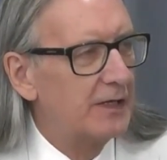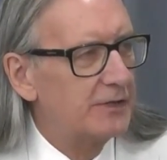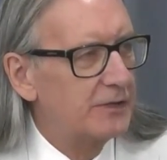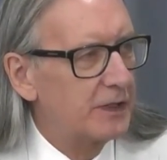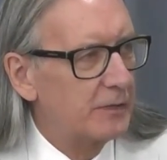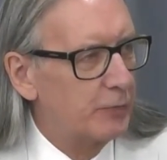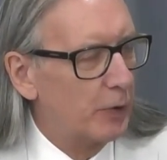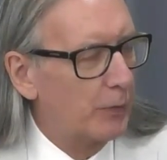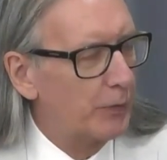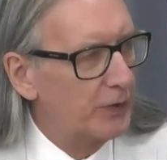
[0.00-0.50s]

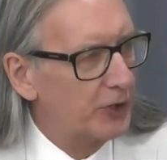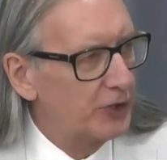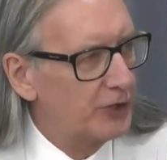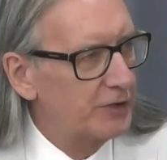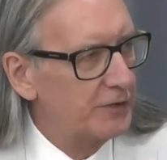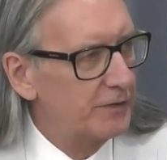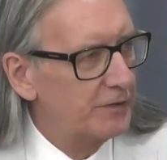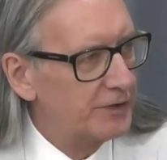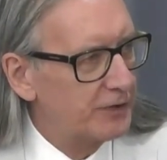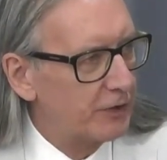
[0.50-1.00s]
So the
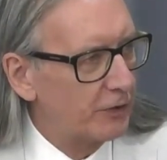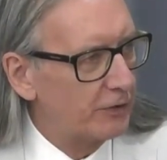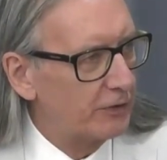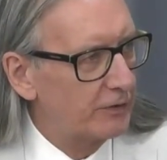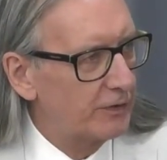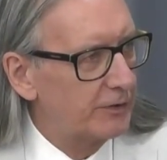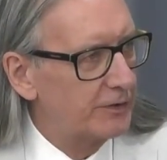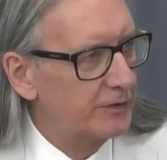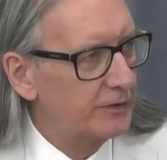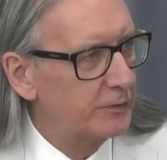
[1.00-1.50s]
population of
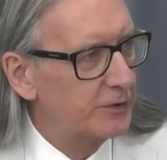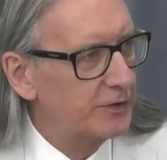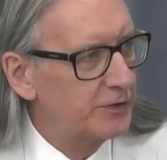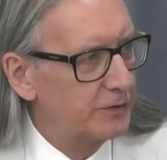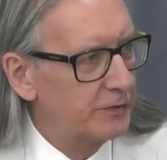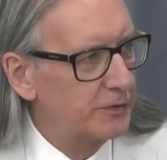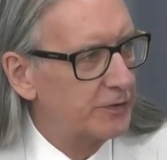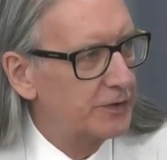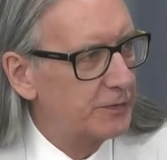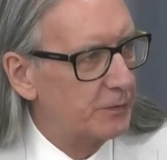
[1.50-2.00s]
Scotland is
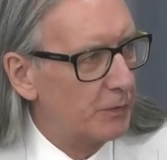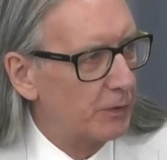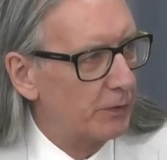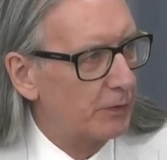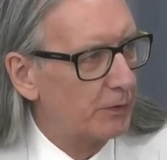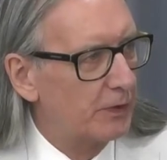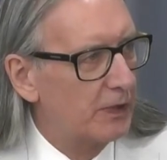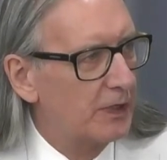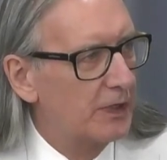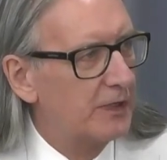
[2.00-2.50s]
too
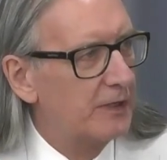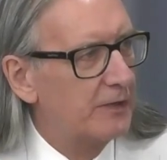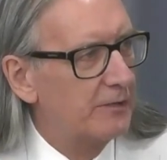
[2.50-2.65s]
small,